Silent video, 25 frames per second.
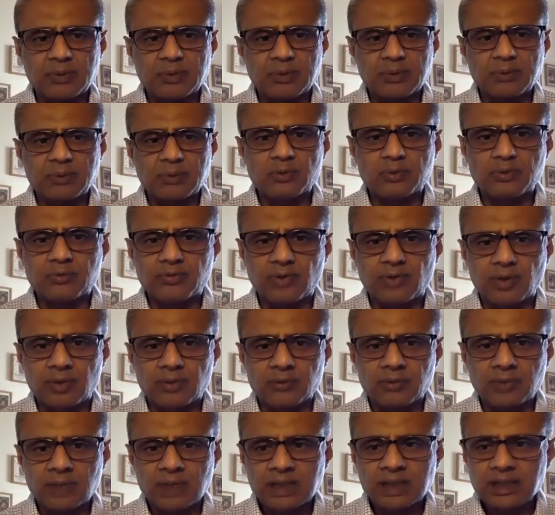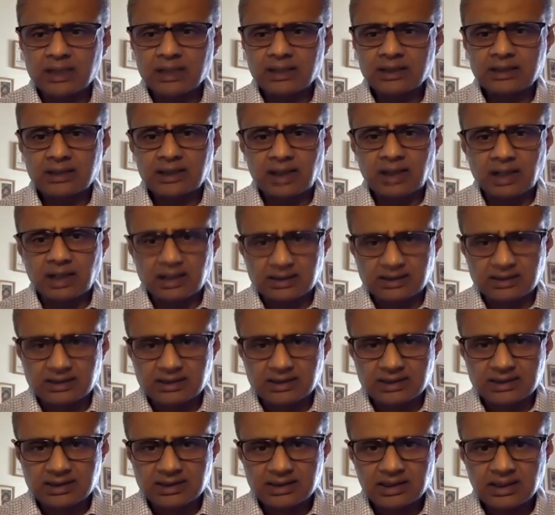who perform
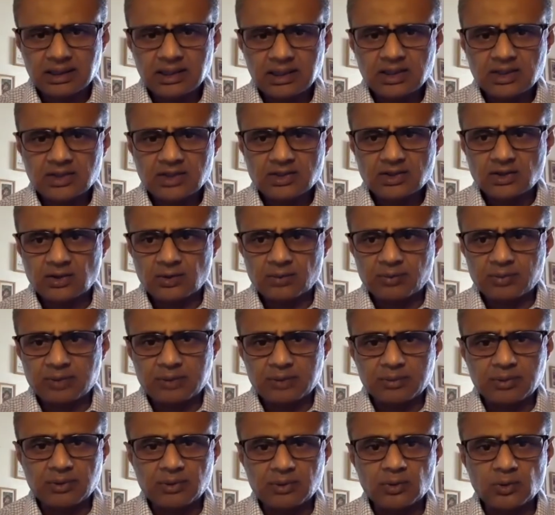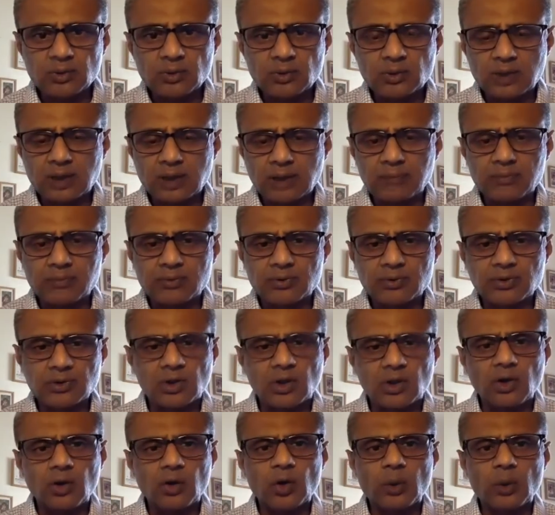tasks. So people who come to
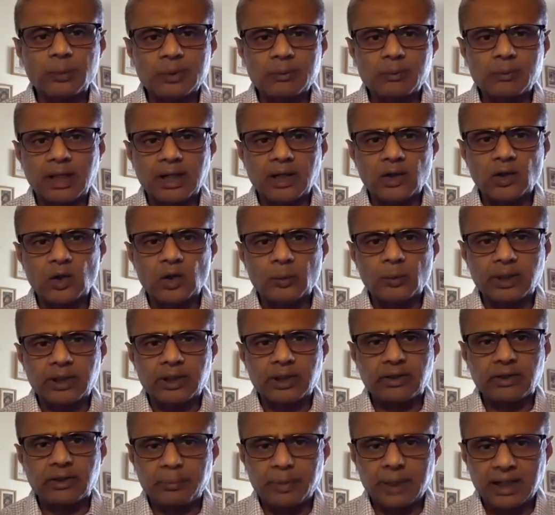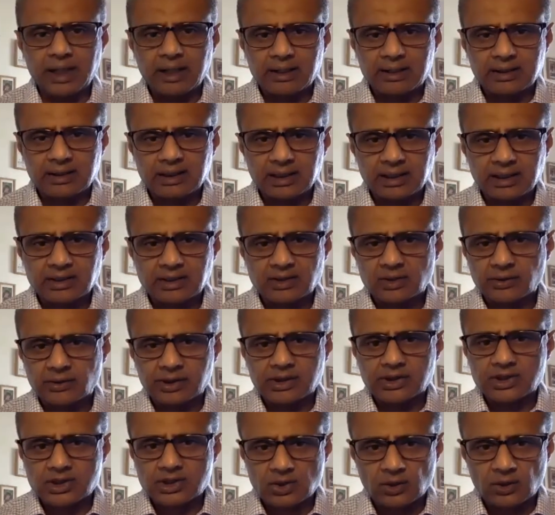your home and my home and repair things or
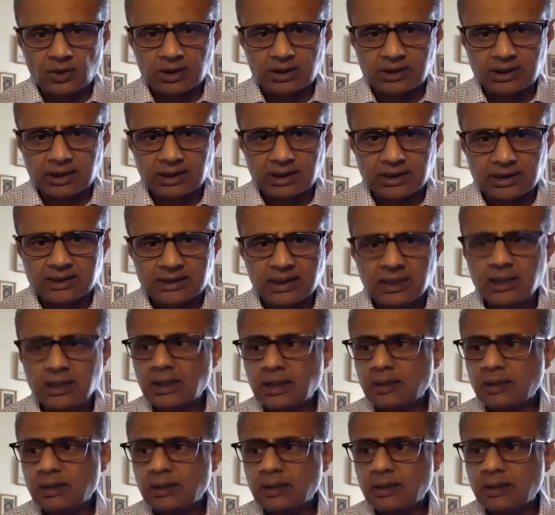install things.